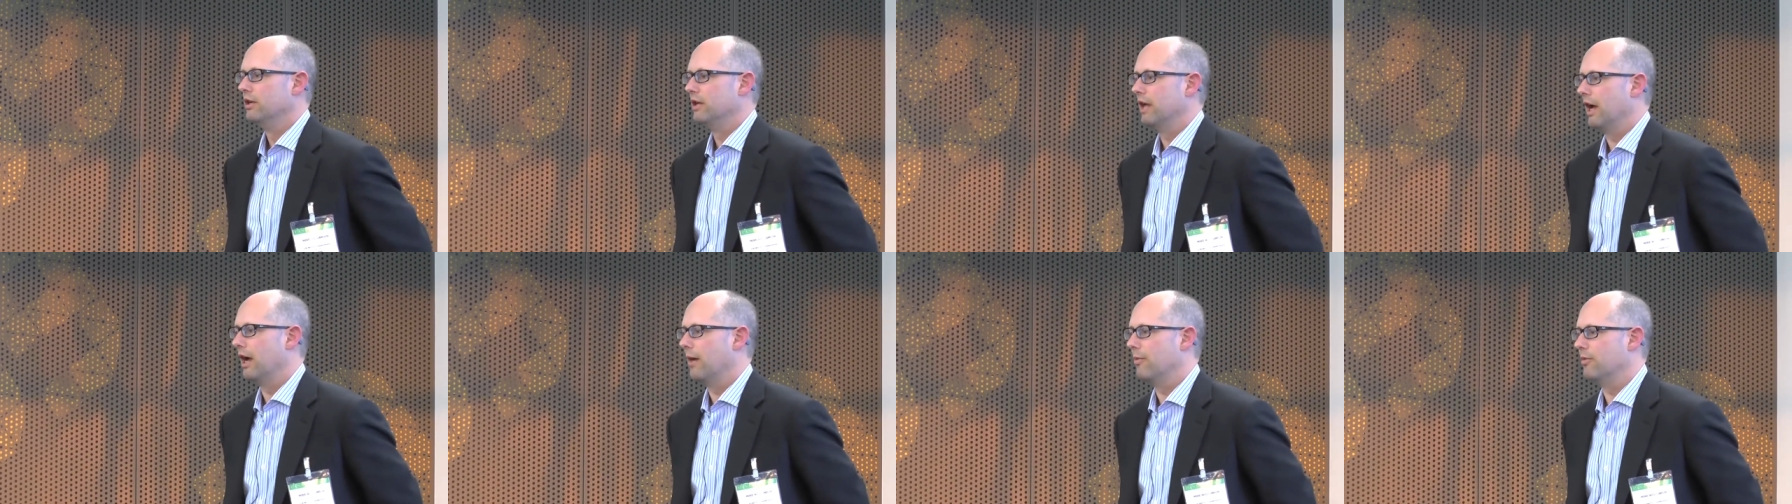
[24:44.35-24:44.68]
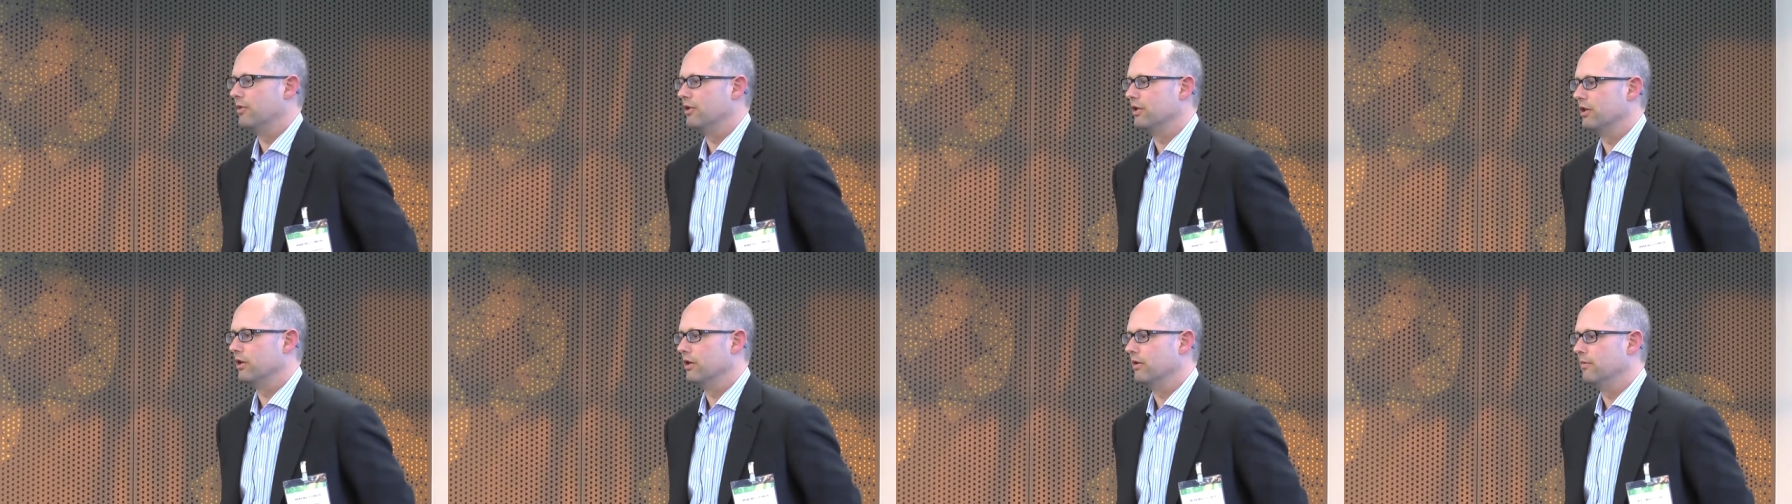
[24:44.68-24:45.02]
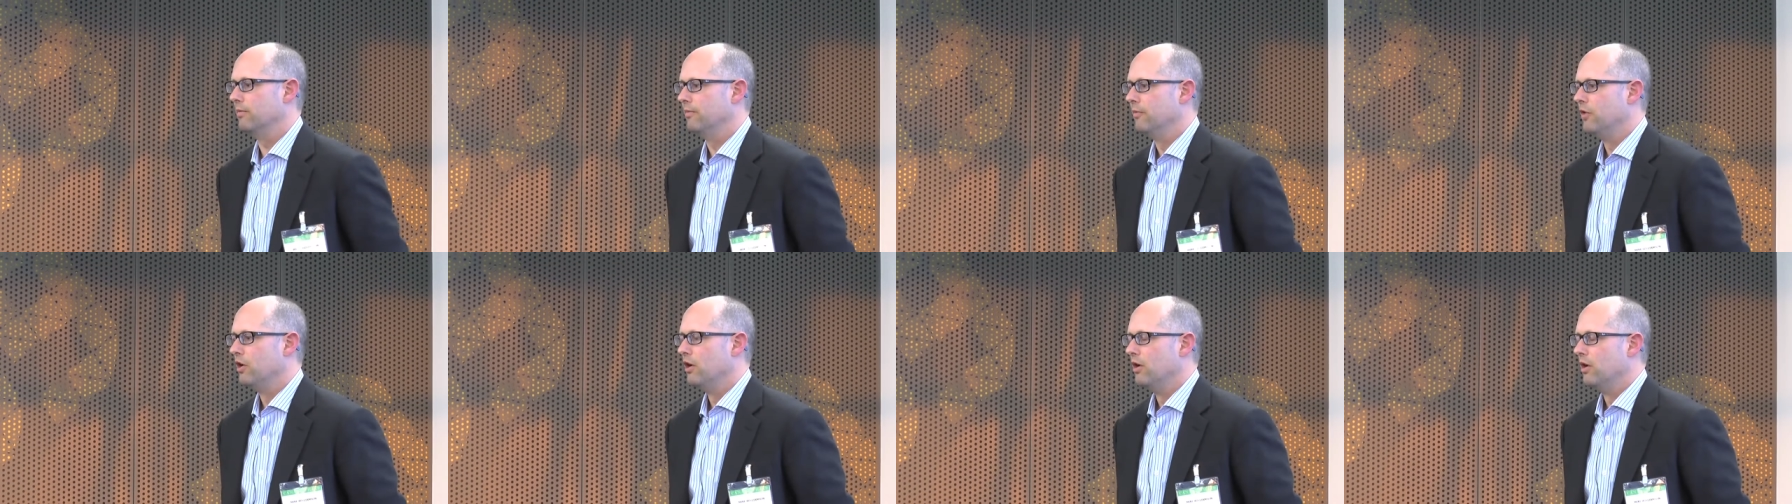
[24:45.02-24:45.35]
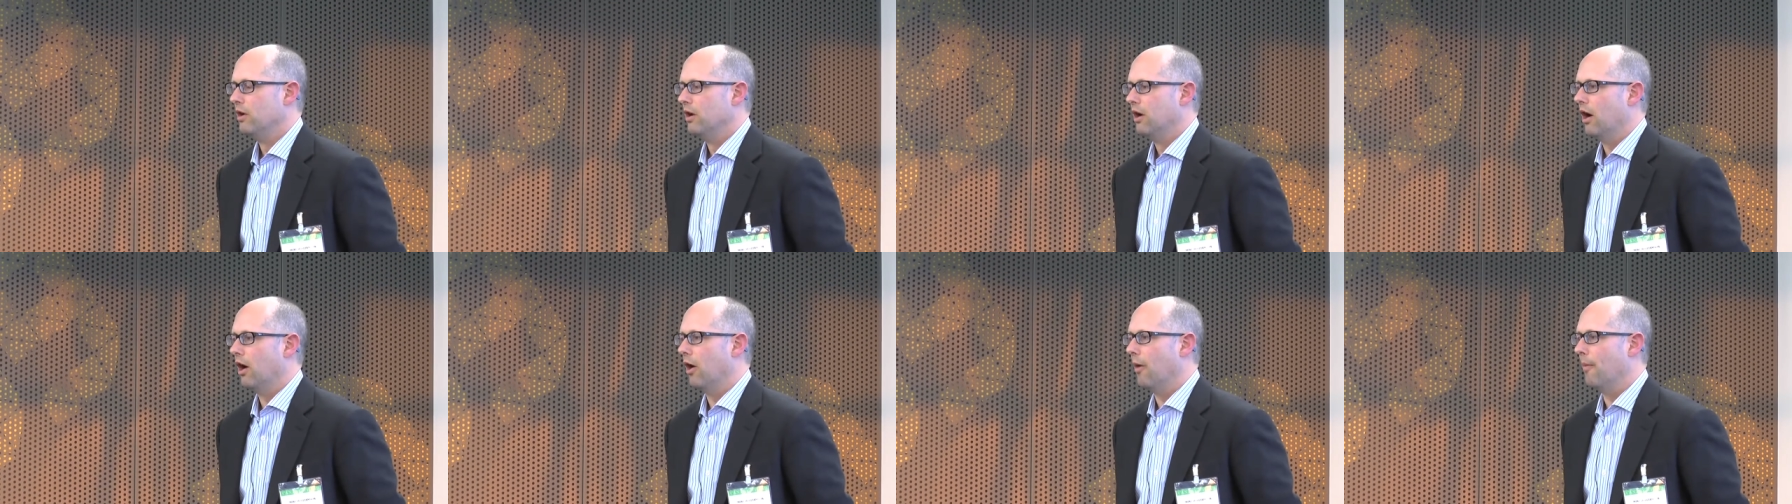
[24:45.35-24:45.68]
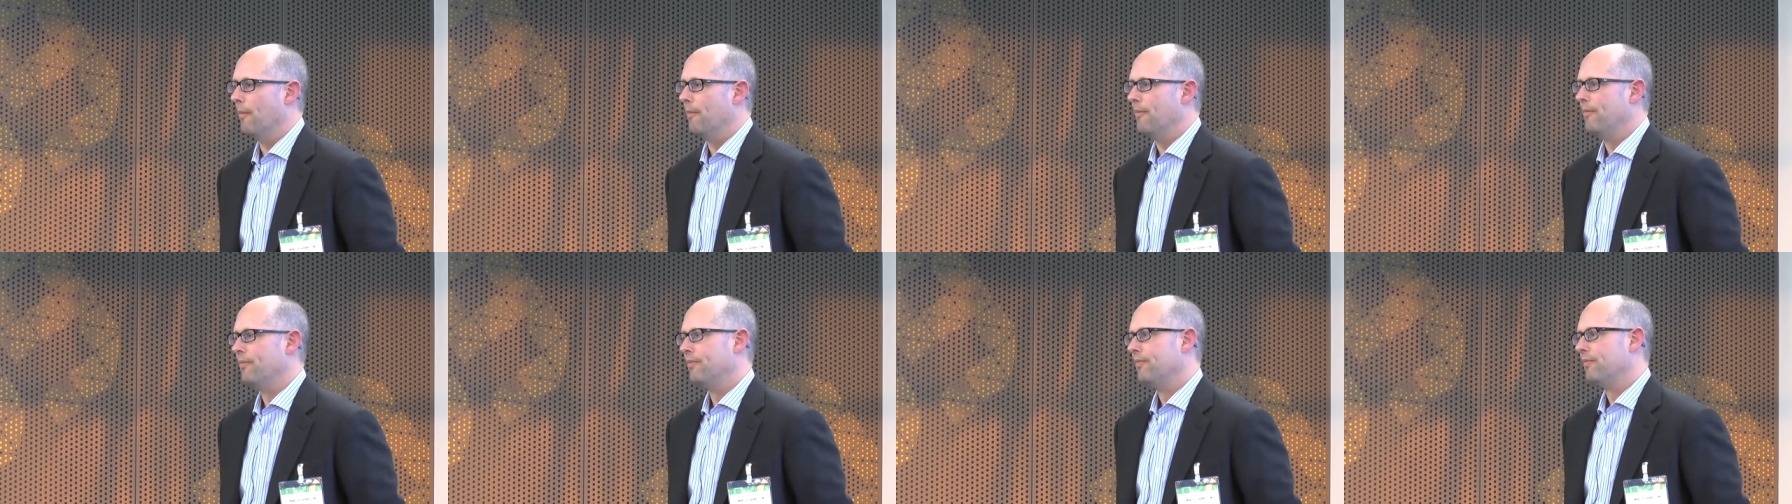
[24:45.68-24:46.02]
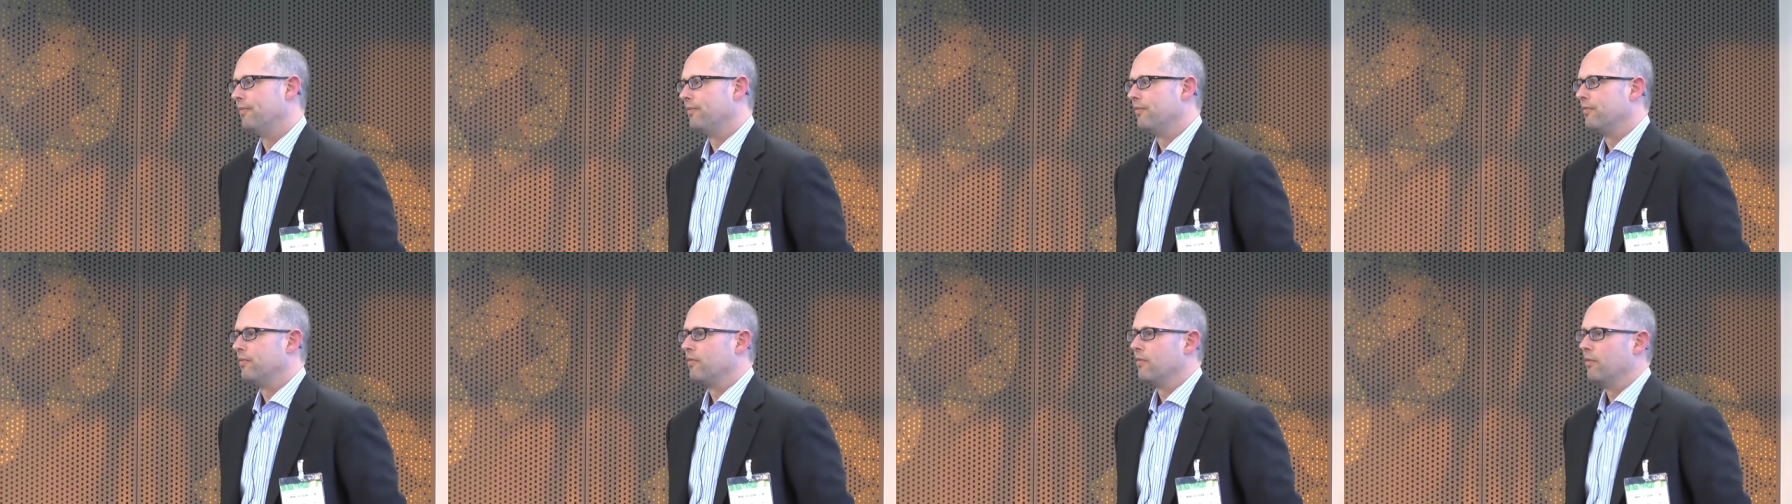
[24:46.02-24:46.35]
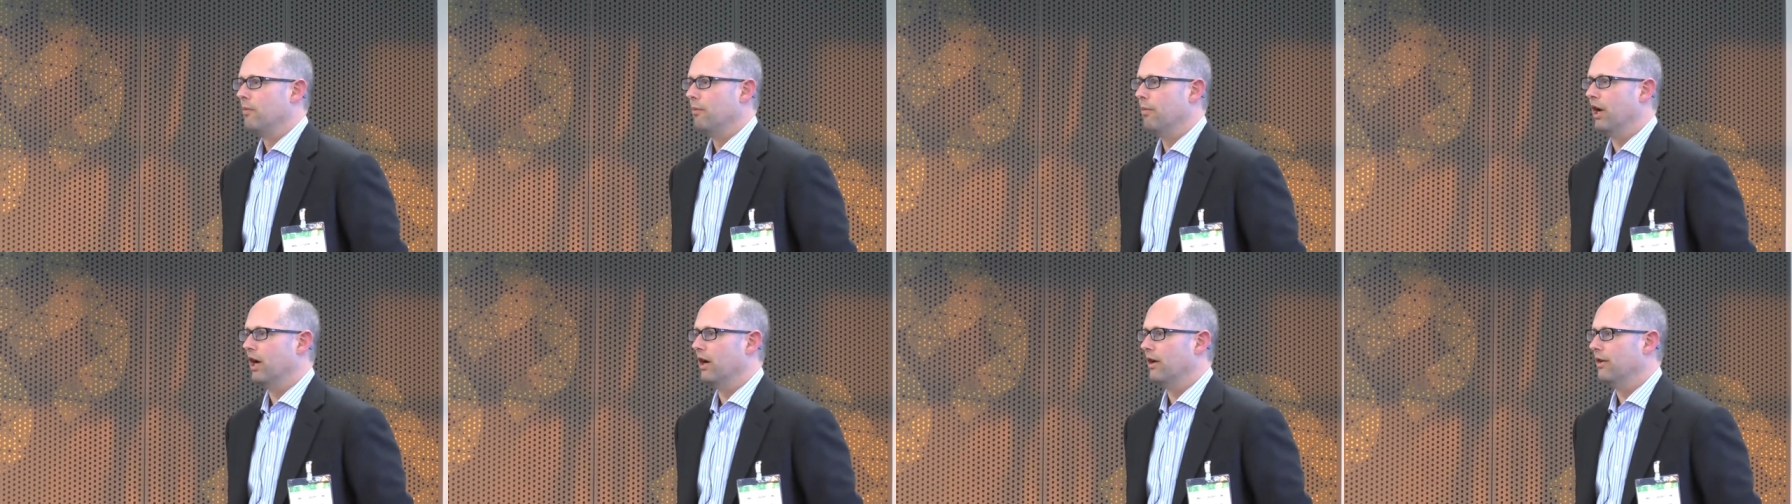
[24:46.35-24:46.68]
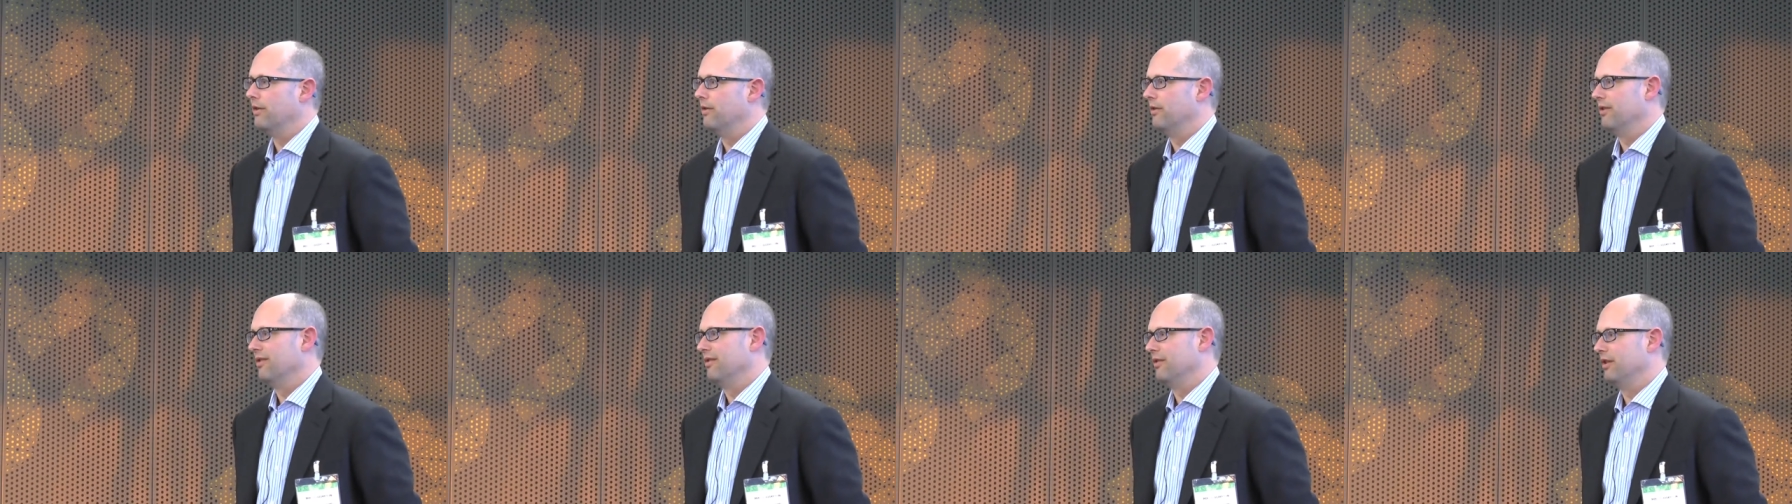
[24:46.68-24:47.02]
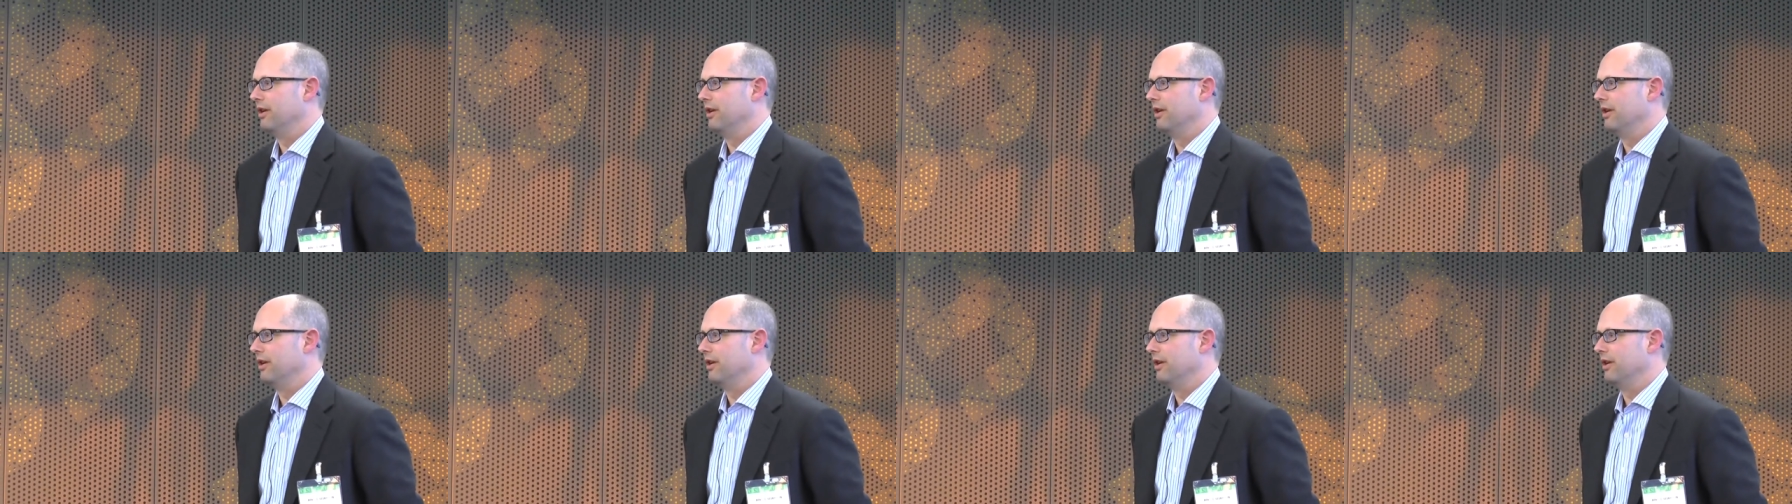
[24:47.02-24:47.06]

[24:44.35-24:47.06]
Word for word: to Amazon. Um, but,